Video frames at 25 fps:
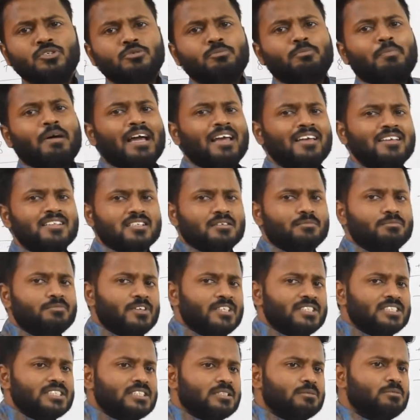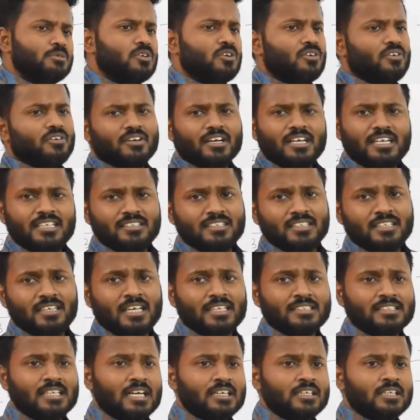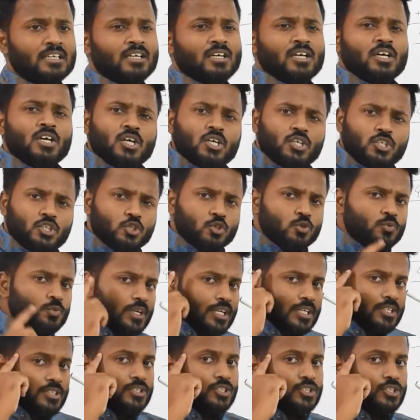to buy some vegetable or anything like that, you will